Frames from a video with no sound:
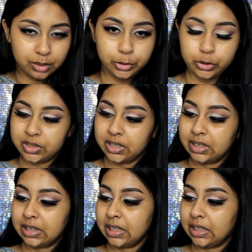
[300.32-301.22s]
and I'm using
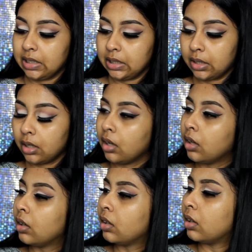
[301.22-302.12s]
the
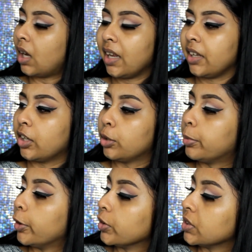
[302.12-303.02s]
LA Girl
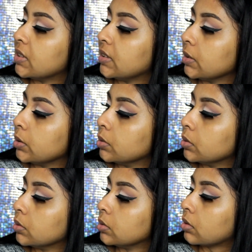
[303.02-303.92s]
Pro
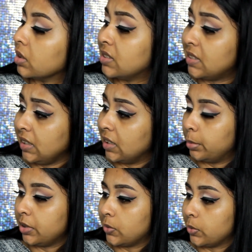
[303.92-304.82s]
Conceal Concealer
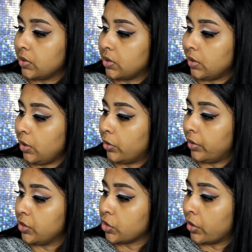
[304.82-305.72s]
but this one's the
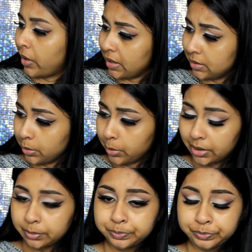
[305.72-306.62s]
orange corrector one.